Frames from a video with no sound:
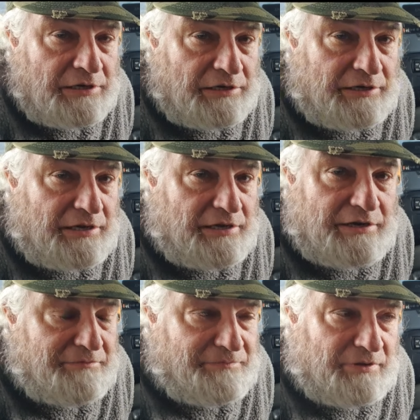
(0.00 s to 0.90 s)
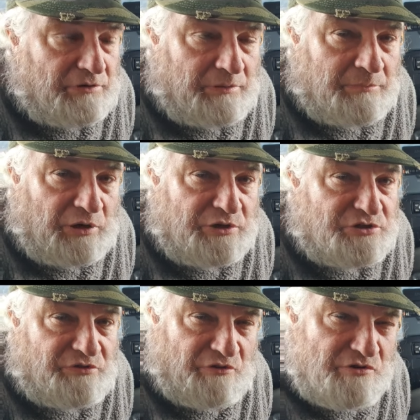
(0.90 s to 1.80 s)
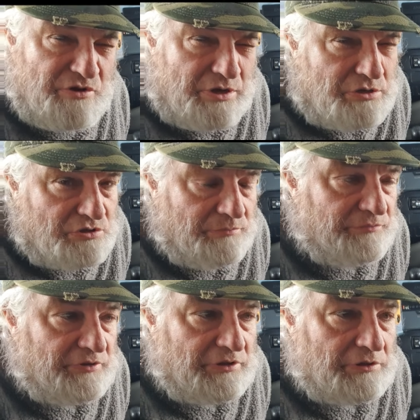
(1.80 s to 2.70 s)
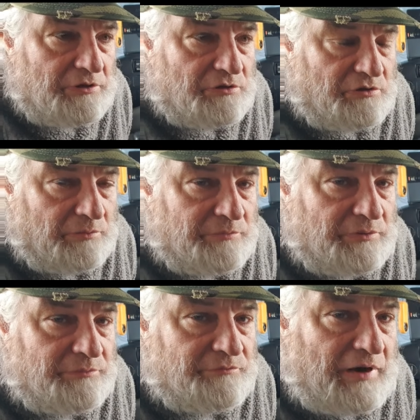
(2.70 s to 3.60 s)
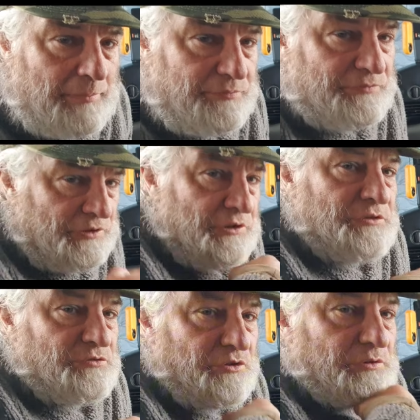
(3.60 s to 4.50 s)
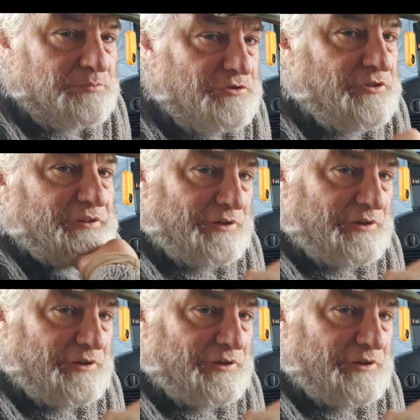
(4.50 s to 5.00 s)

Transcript: and it felt like -30 or something, and I got my rab done up to the